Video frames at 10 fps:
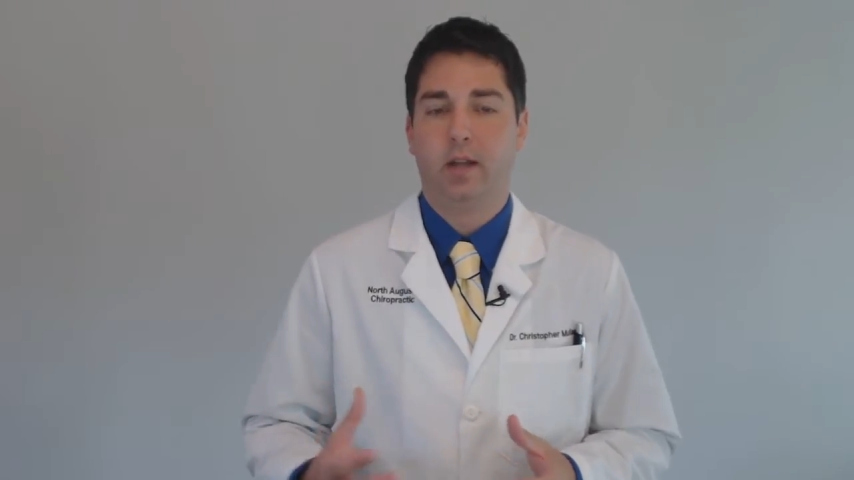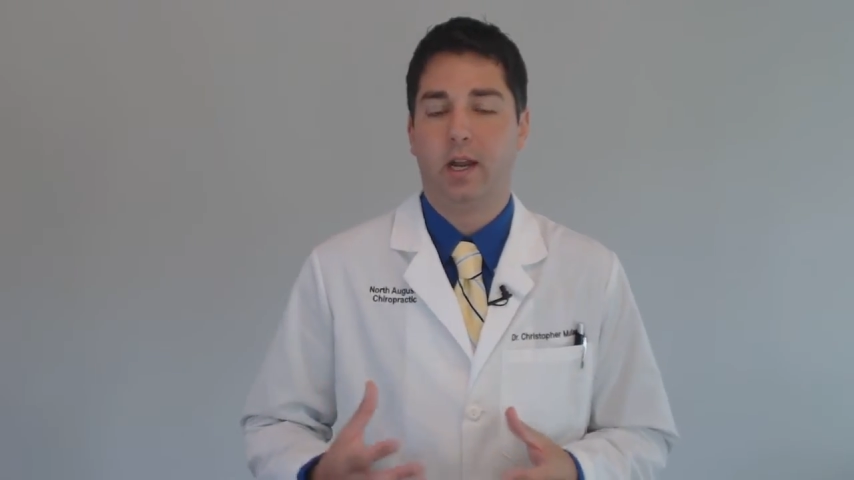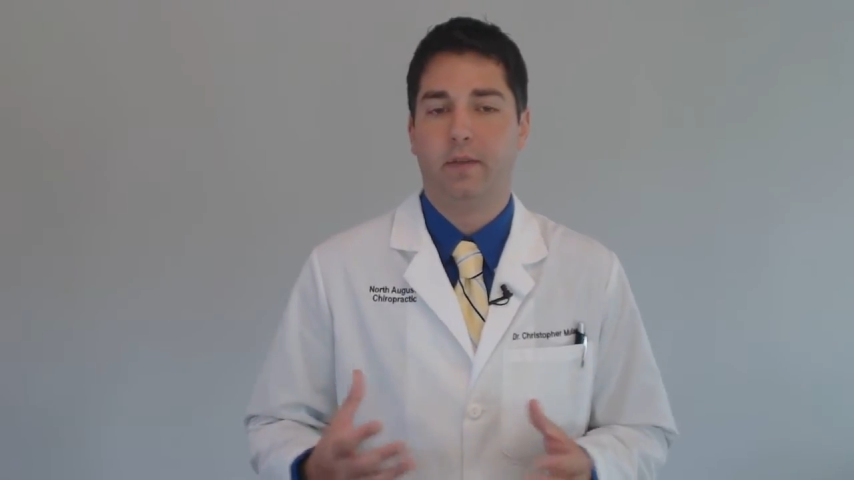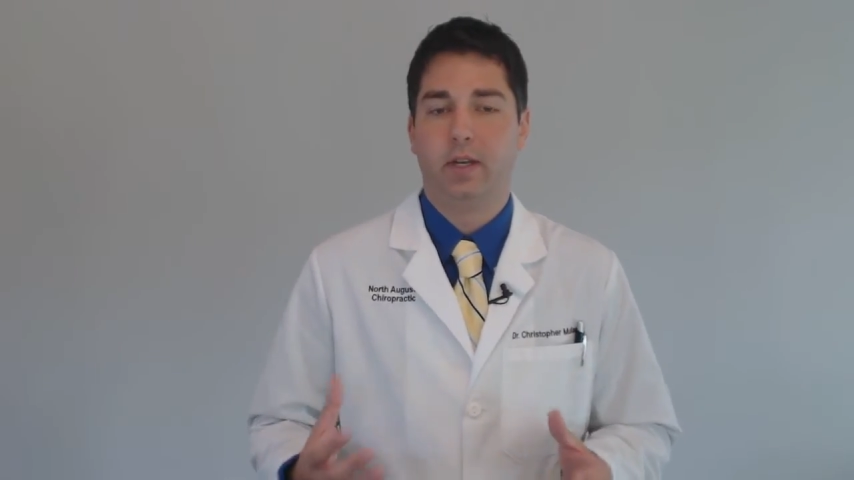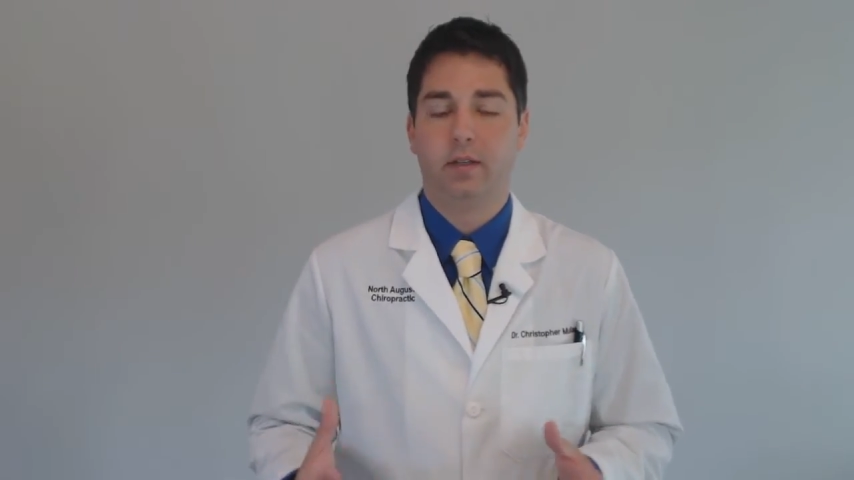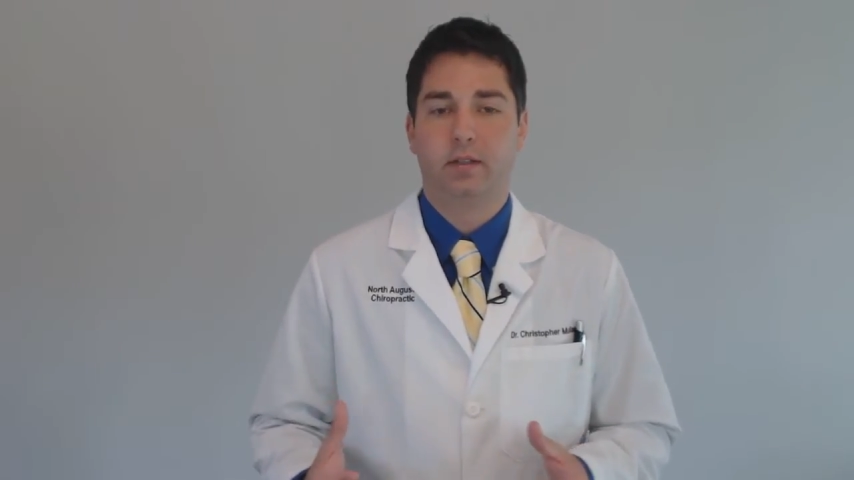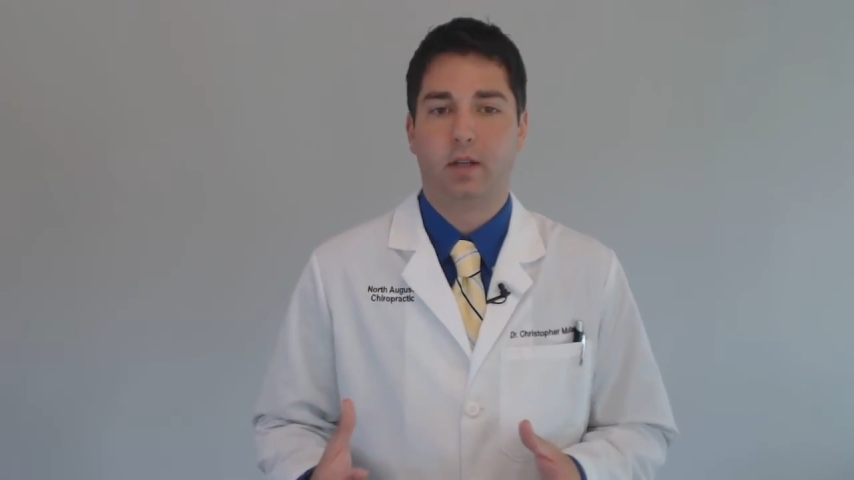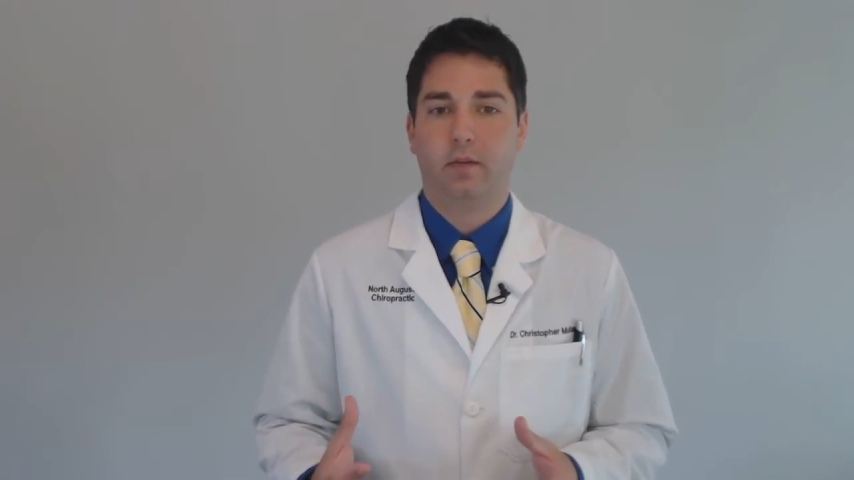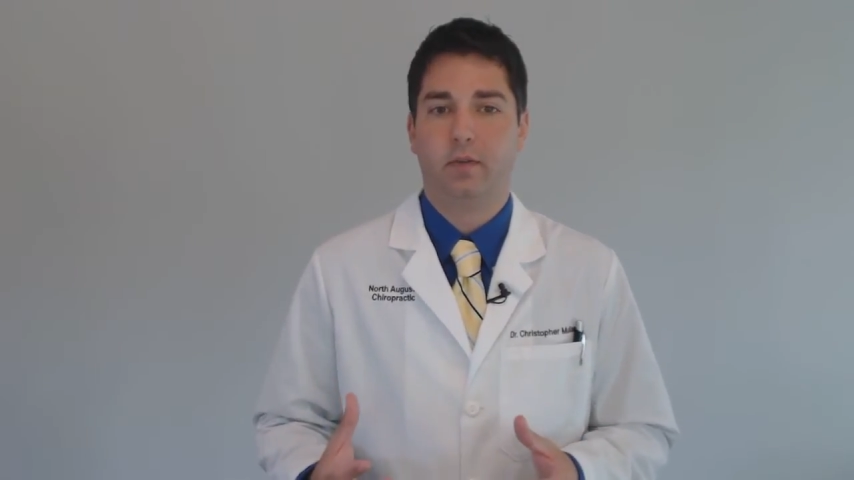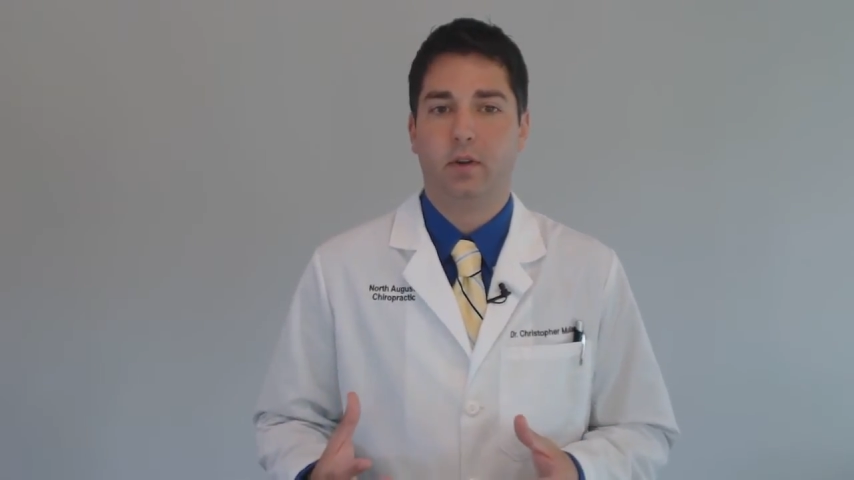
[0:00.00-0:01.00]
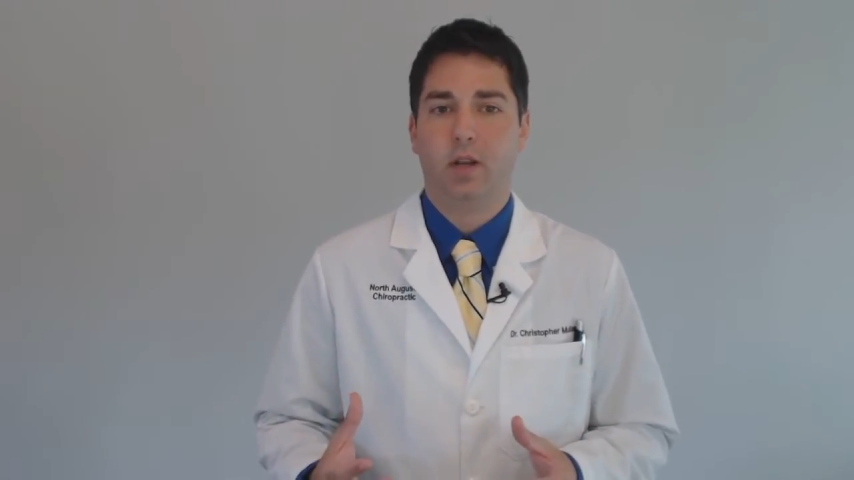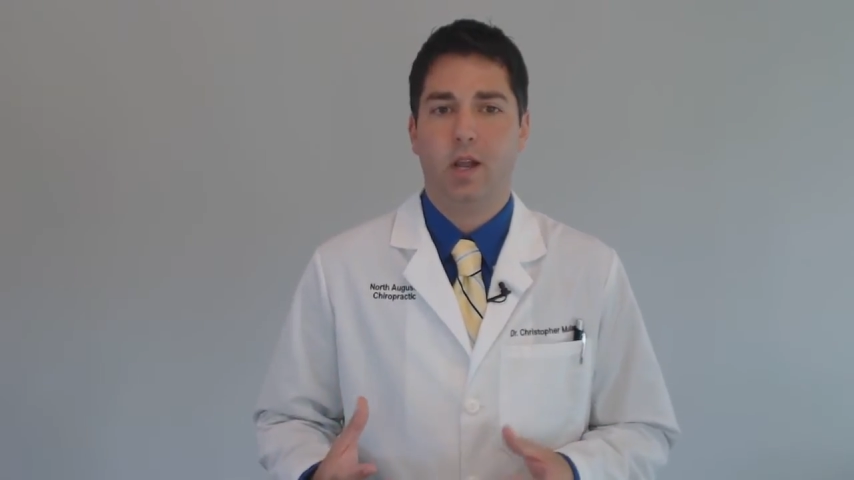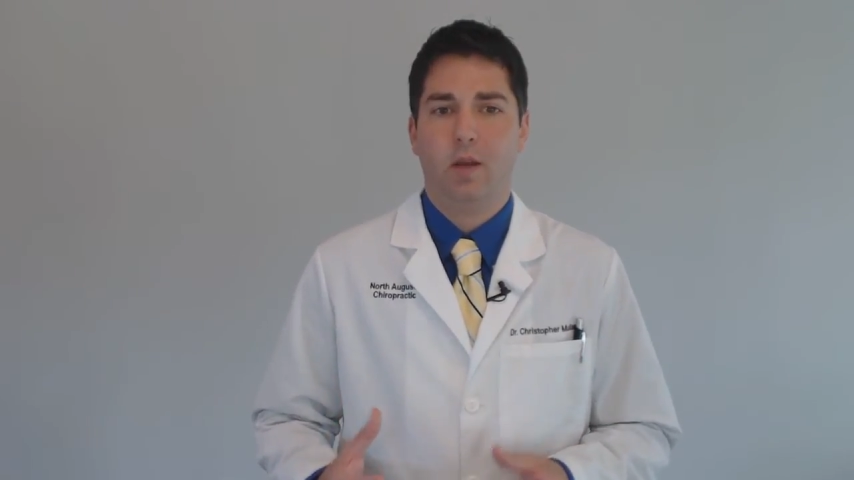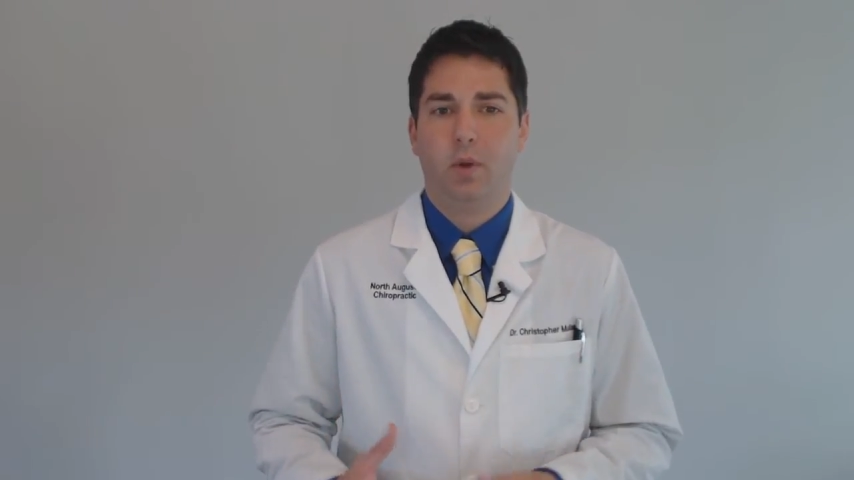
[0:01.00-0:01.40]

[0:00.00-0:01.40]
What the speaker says: not have any discomfort.